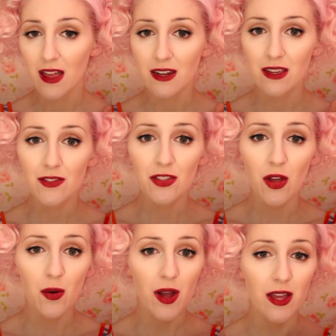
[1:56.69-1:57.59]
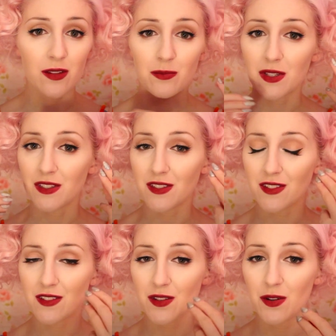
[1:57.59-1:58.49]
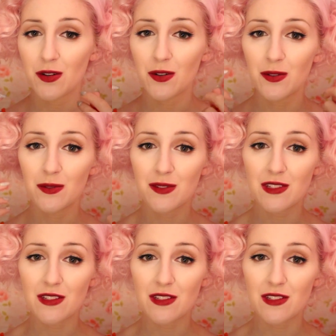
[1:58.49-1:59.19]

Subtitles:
And even though I had been so